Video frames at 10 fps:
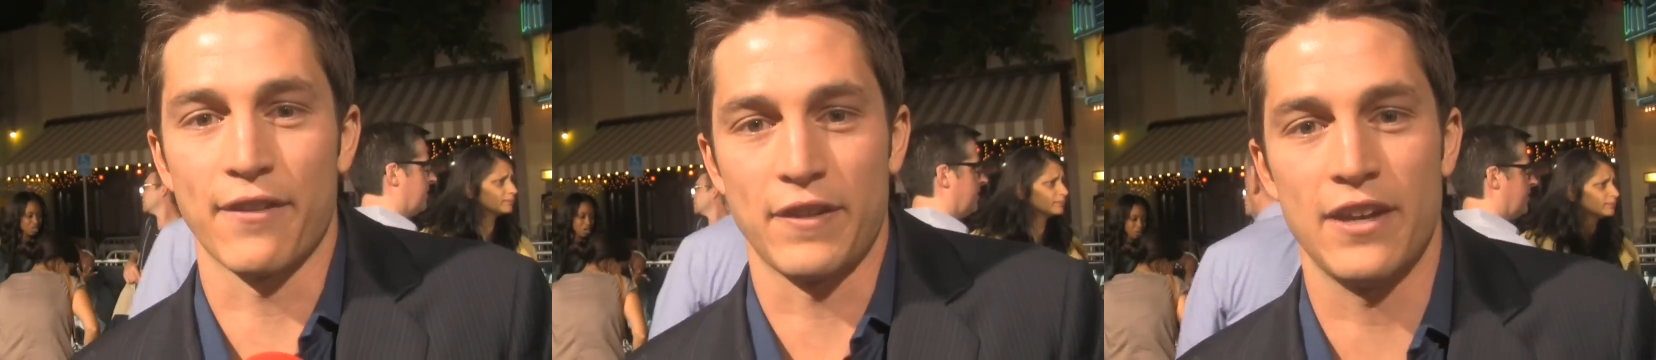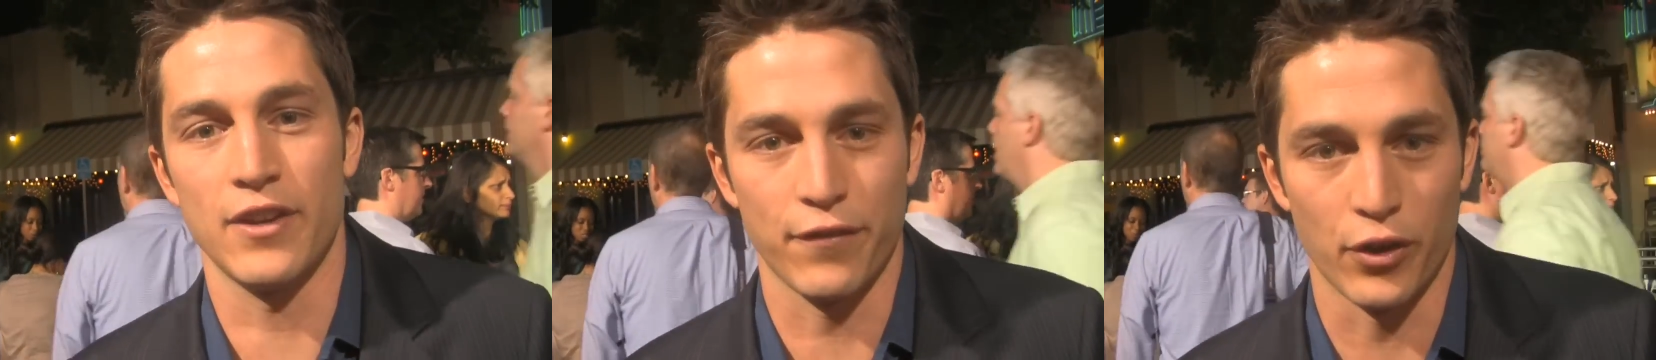Speaker 1: if
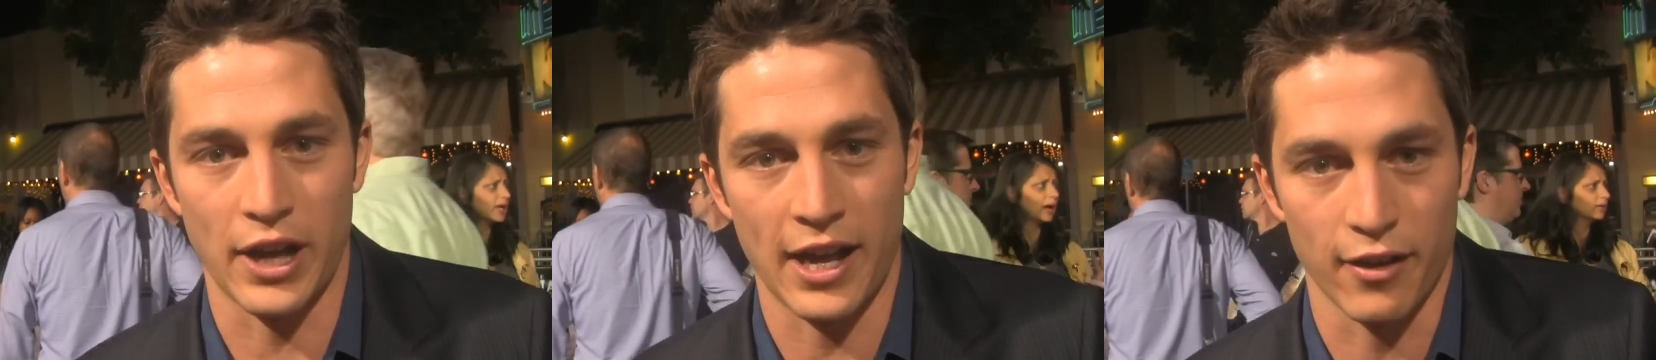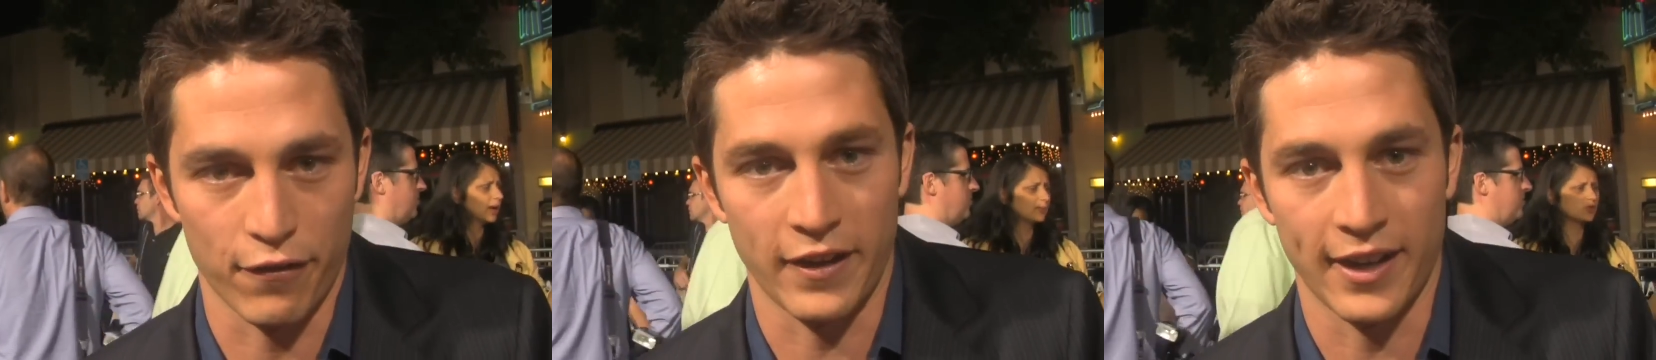even if you're
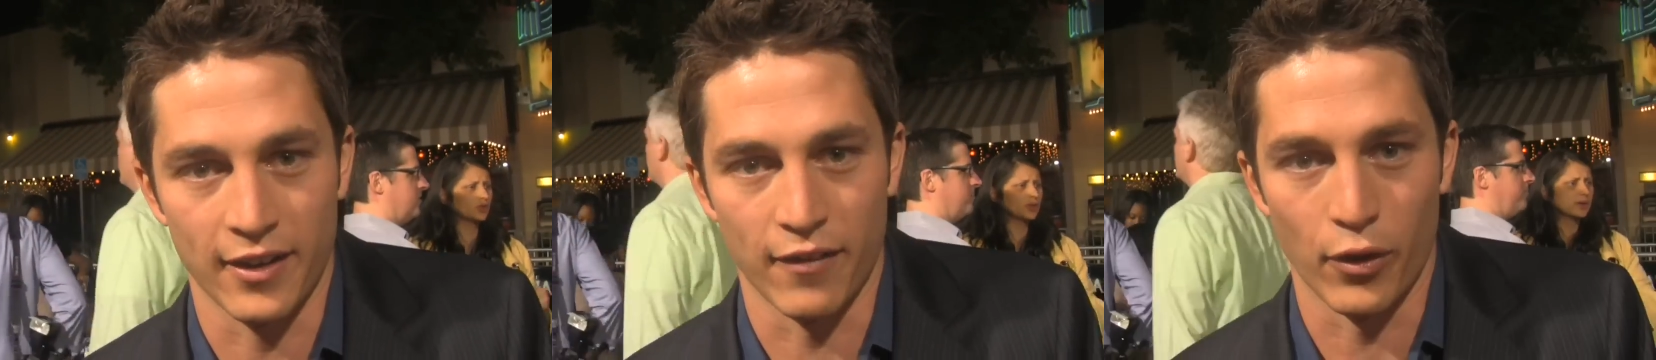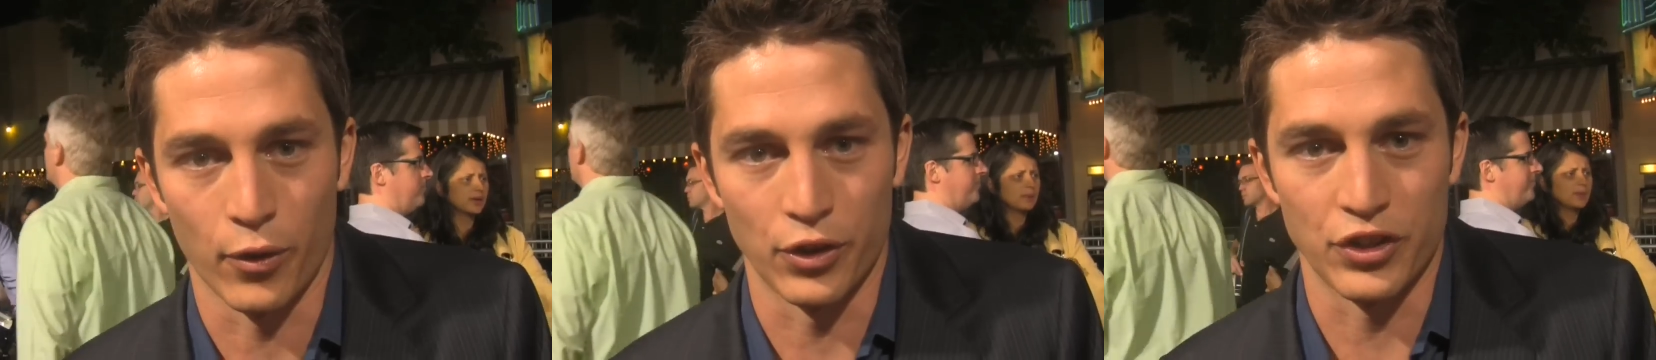not a fan of
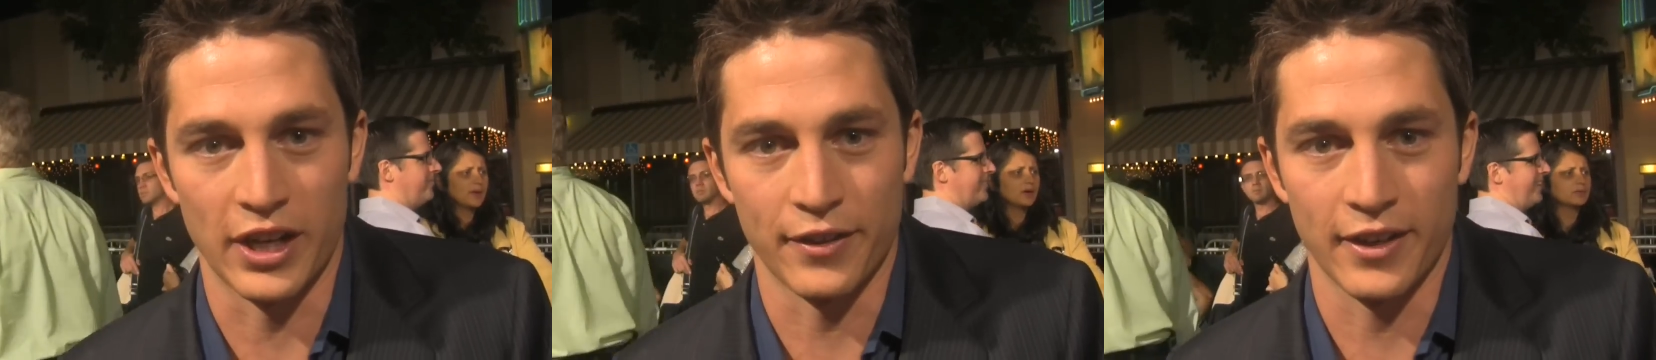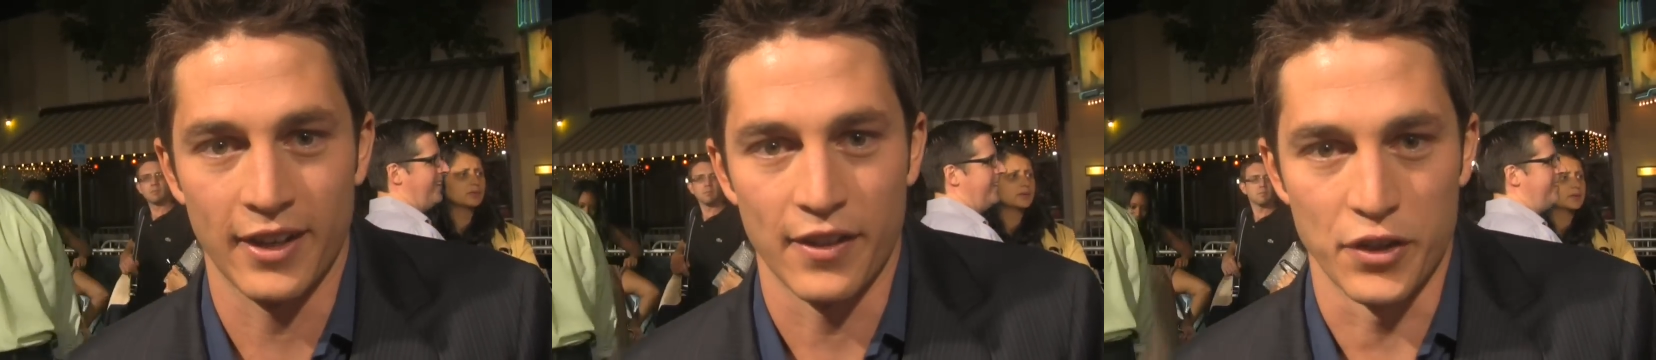the horror
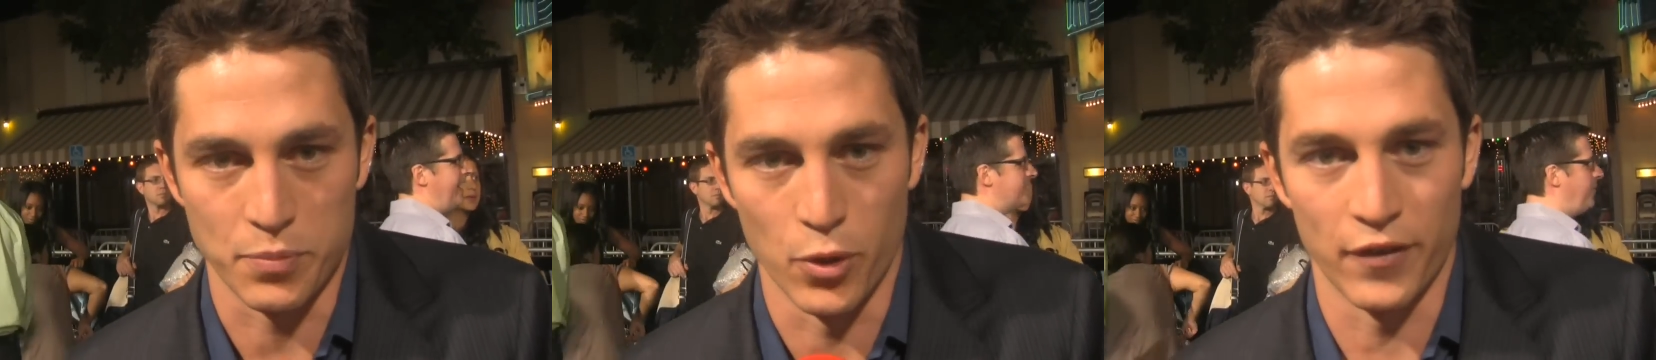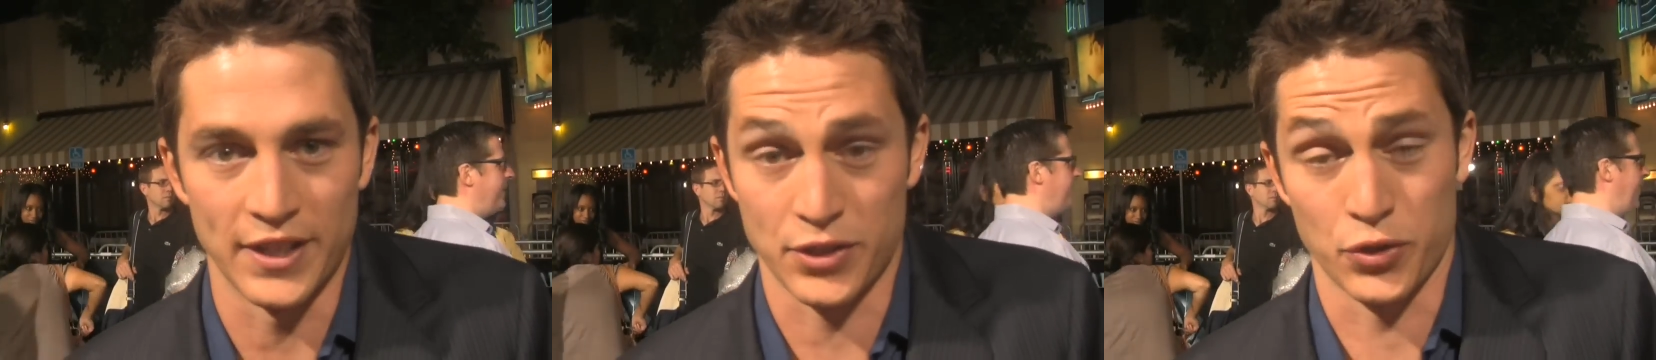genre, this movie is